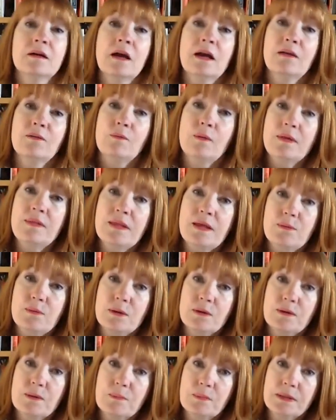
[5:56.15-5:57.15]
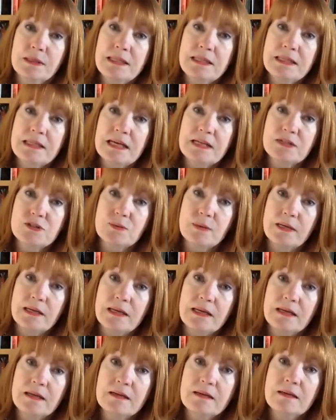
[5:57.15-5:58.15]
and when they will complete that
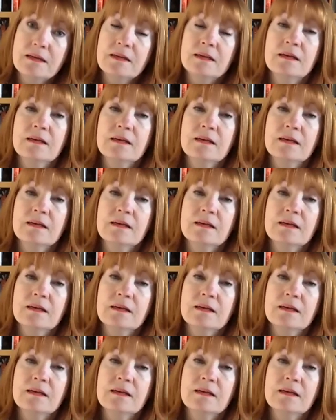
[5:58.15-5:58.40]
training,